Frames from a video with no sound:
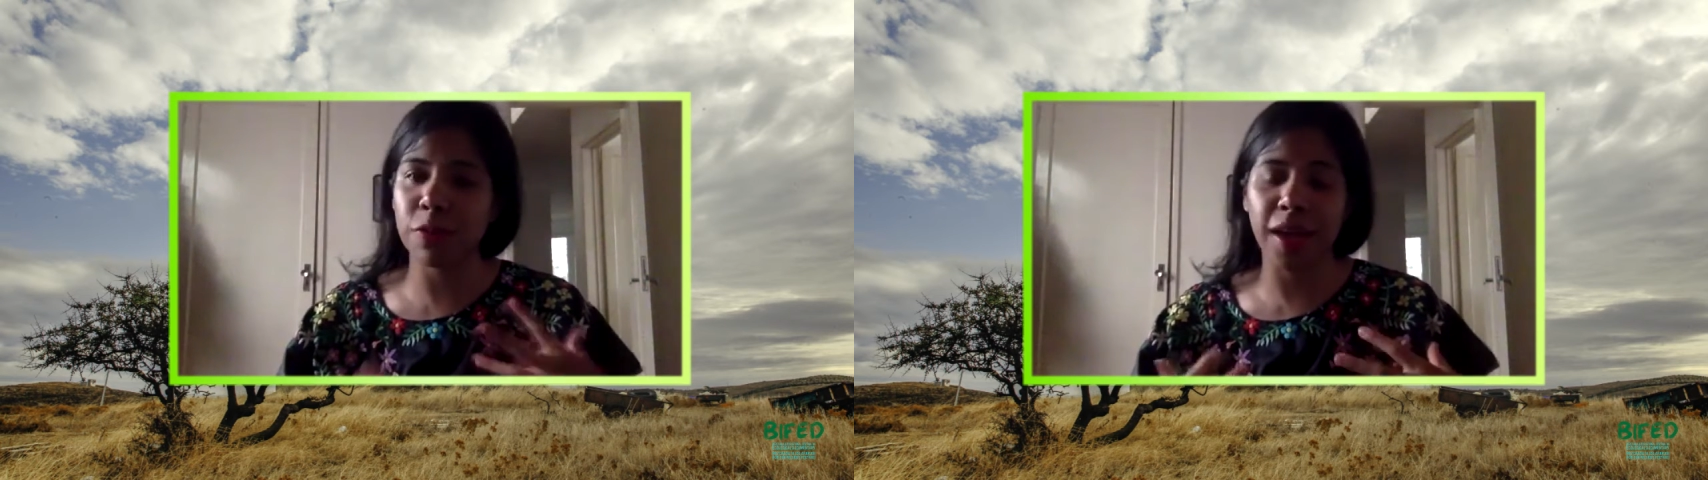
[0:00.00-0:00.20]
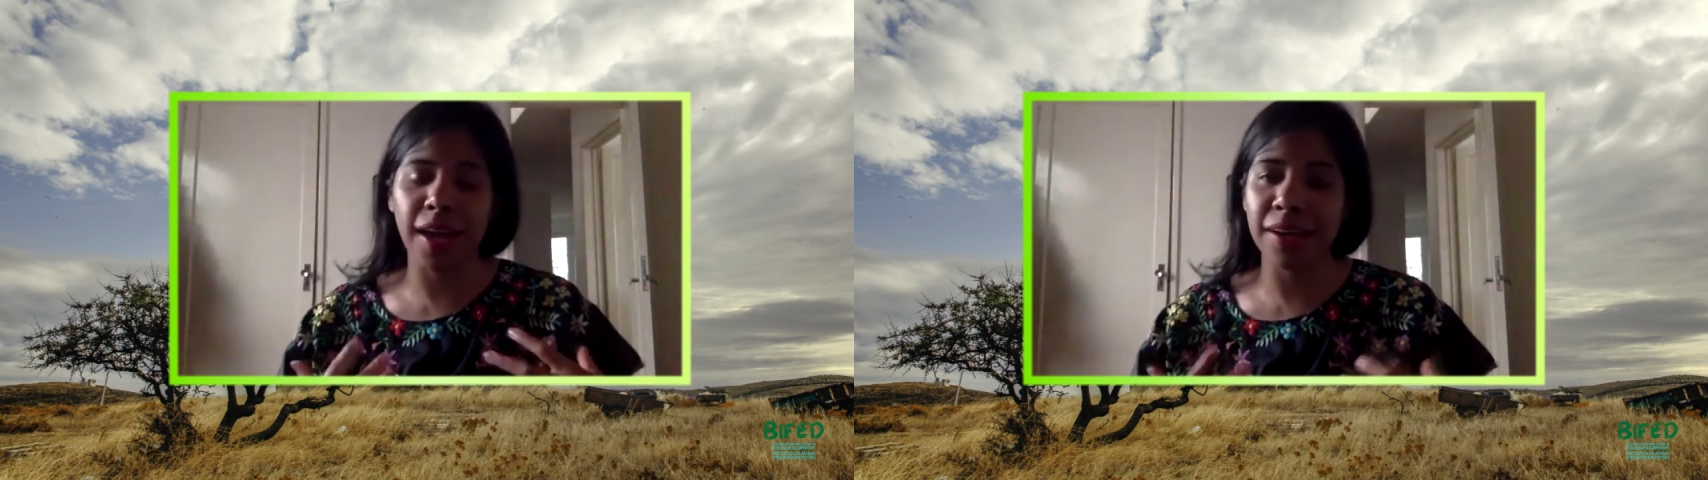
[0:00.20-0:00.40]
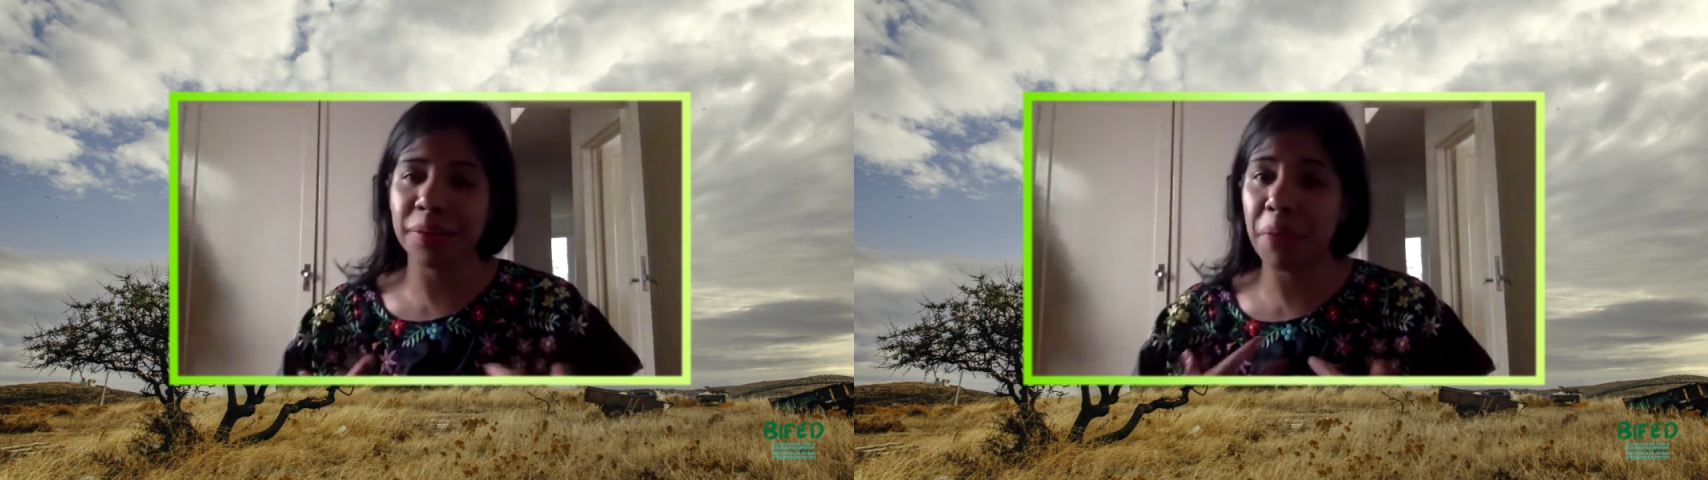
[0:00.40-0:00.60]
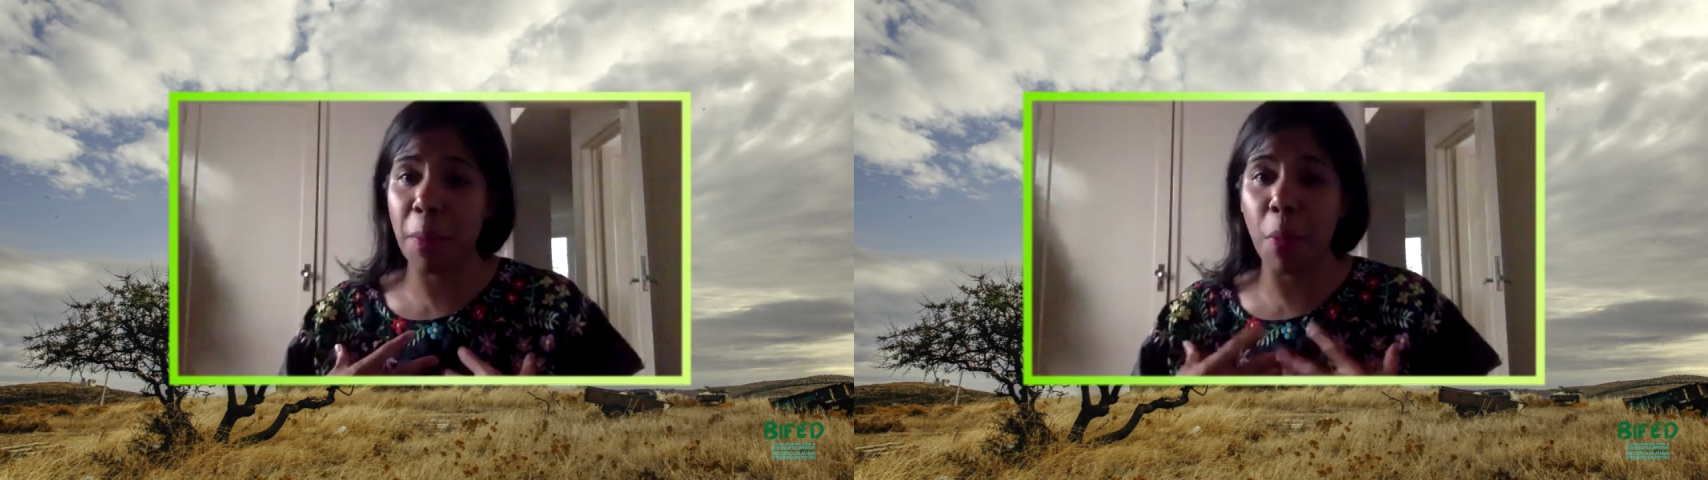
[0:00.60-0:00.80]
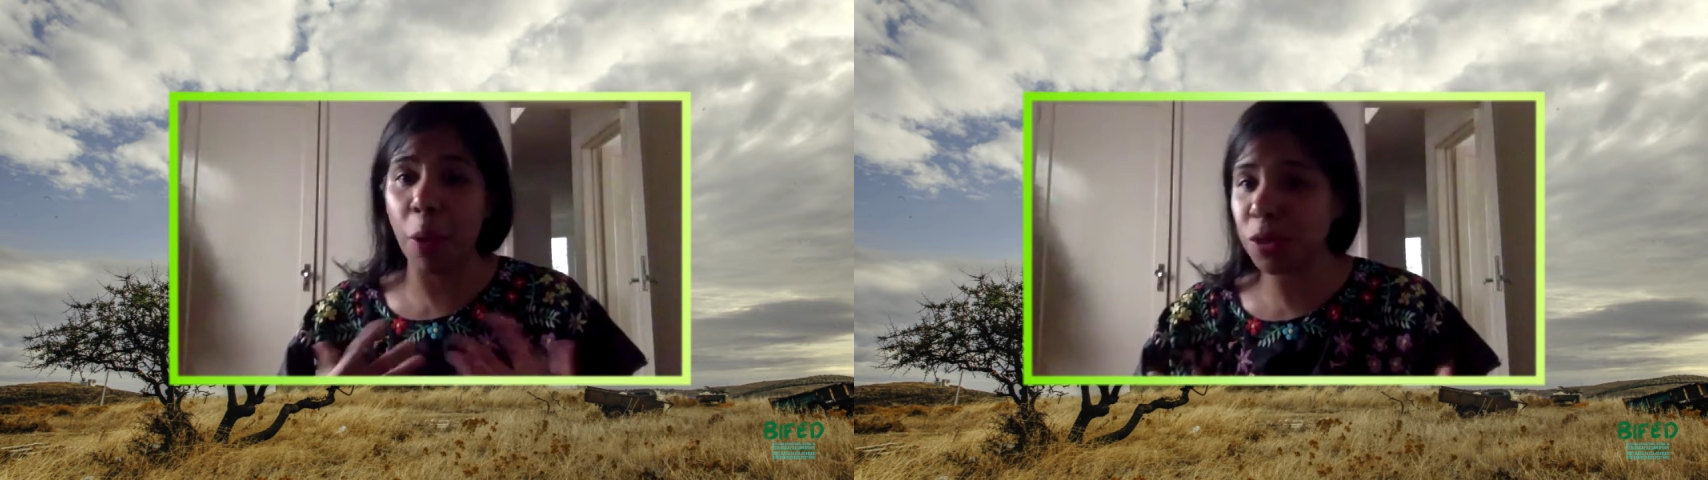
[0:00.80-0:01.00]
like
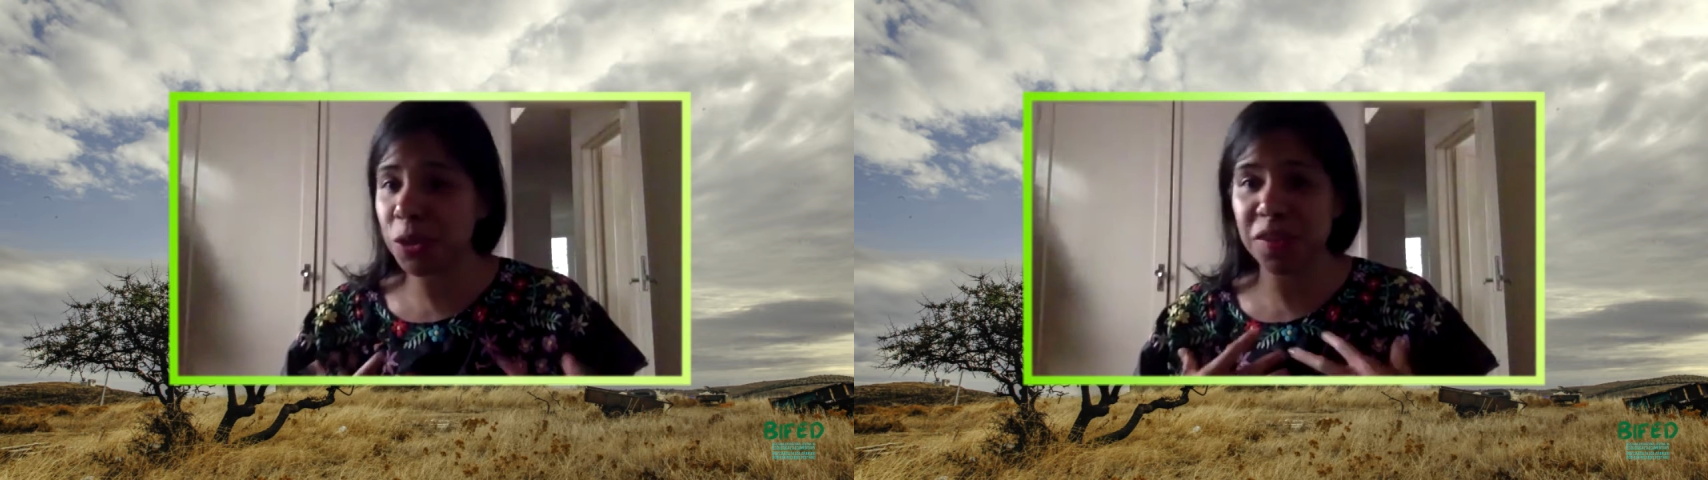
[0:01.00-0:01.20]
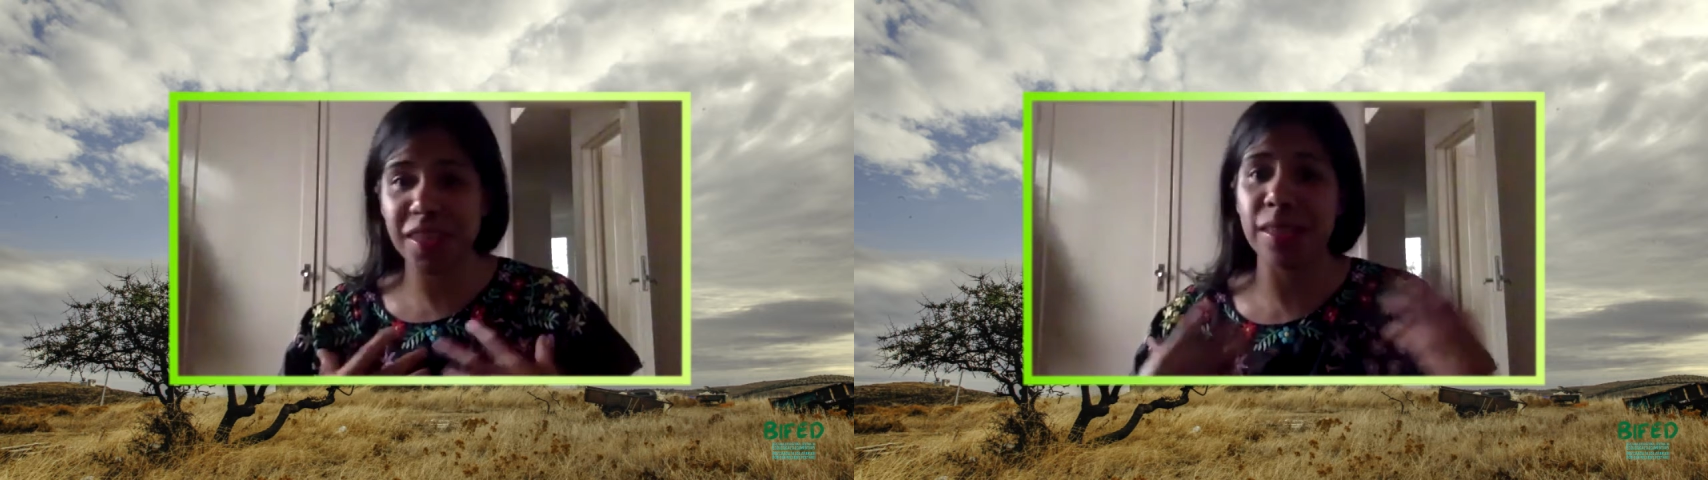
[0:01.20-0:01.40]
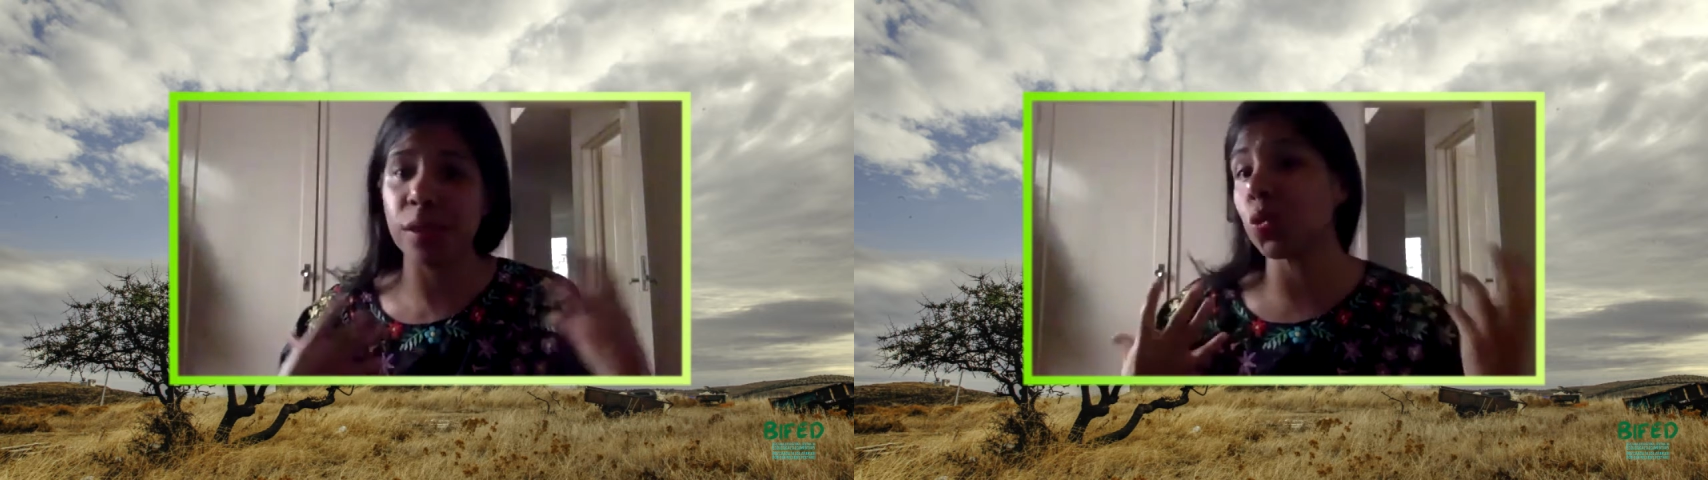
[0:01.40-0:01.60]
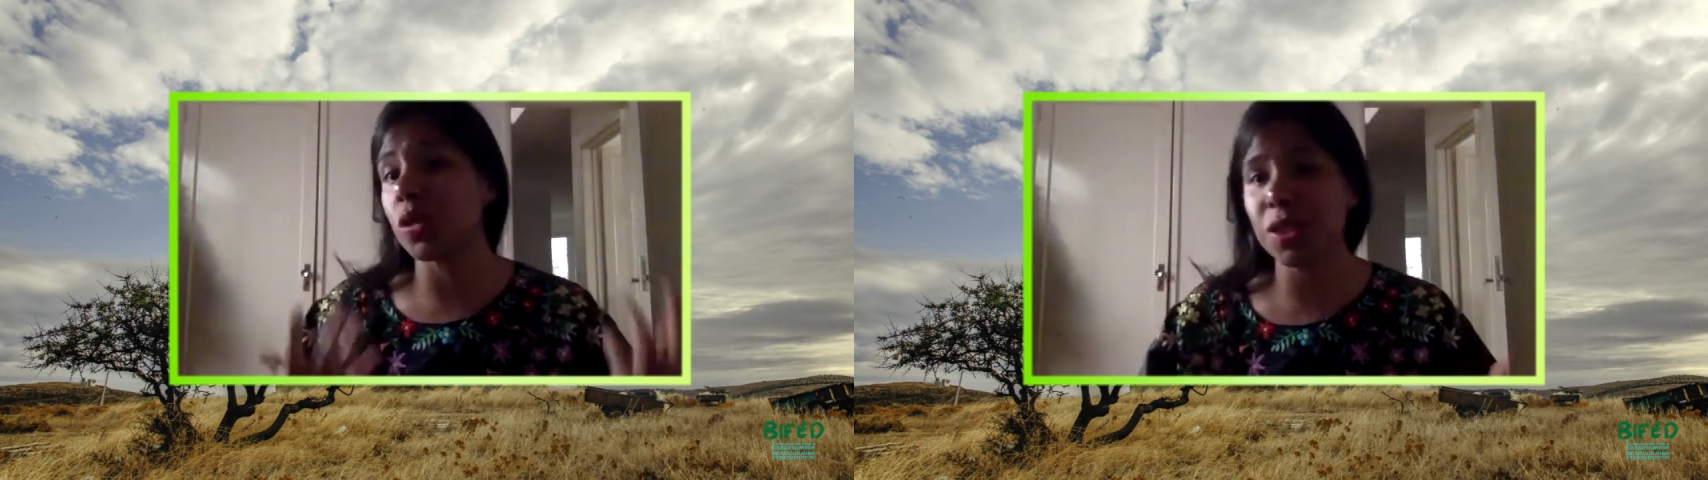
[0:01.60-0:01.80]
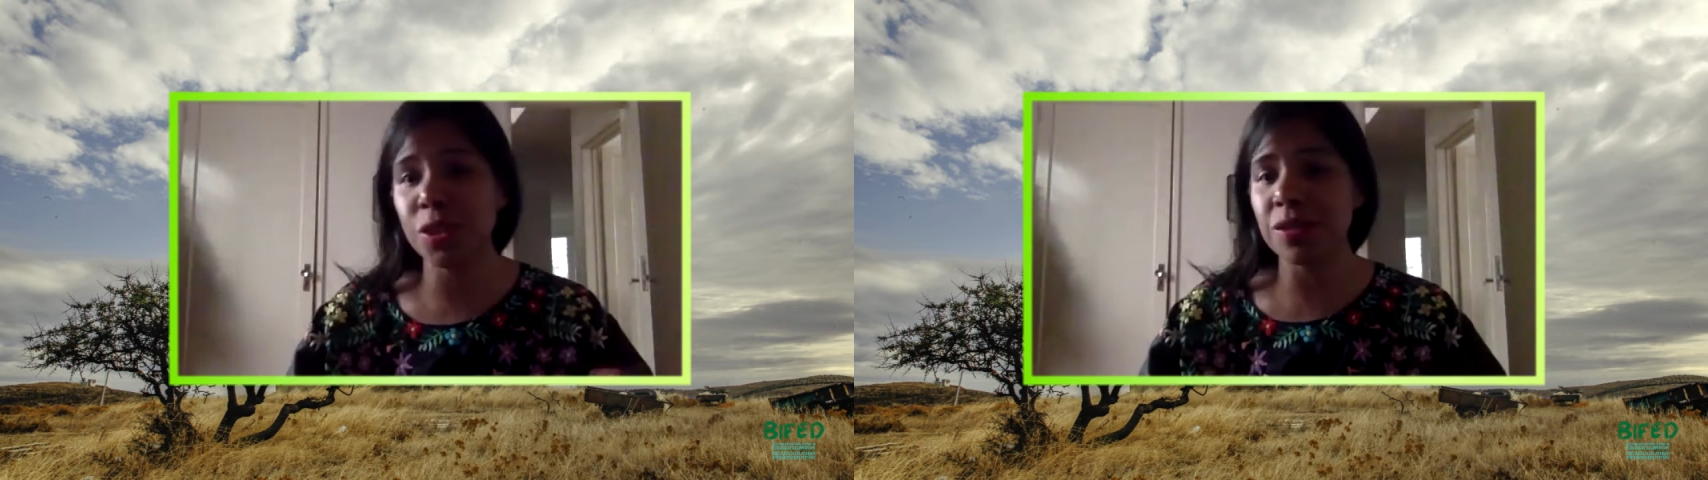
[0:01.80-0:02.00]
emotions and
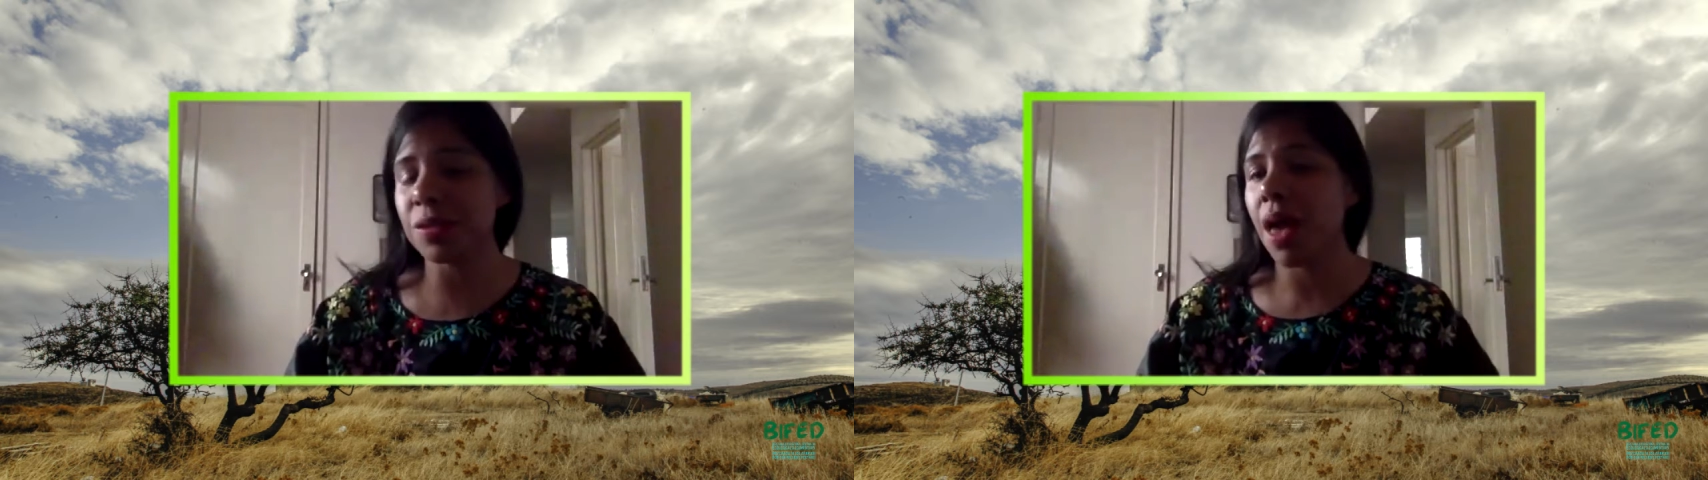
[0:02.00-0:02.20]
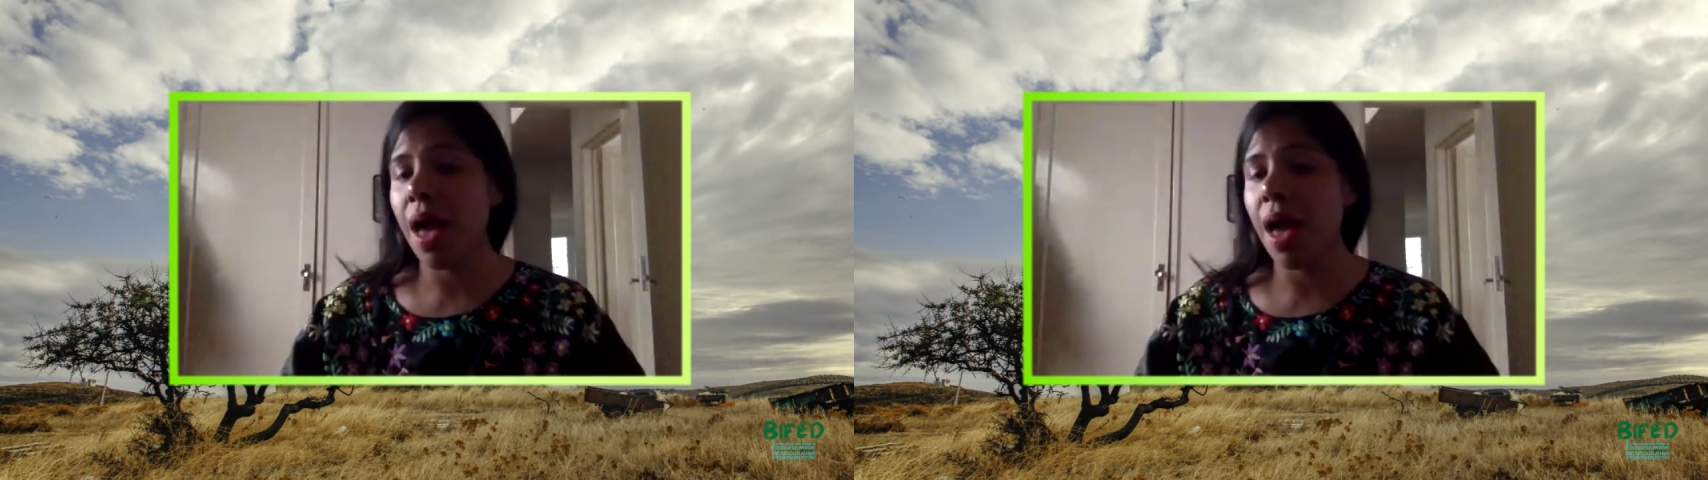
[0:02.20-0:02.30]
intuitions,